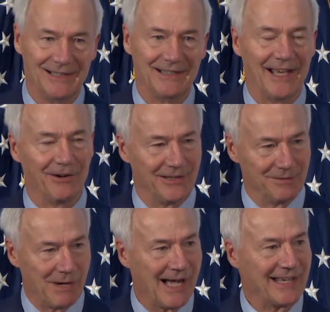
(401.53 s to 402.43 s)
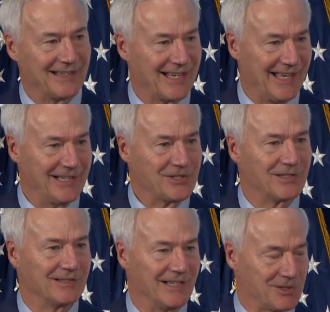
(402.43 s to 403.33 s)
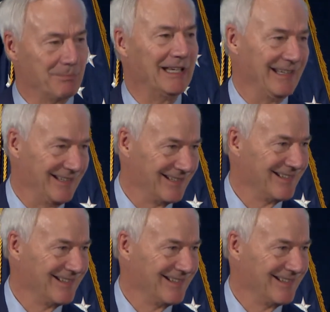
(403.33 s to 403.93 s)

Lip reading: Now, in my case, it's me.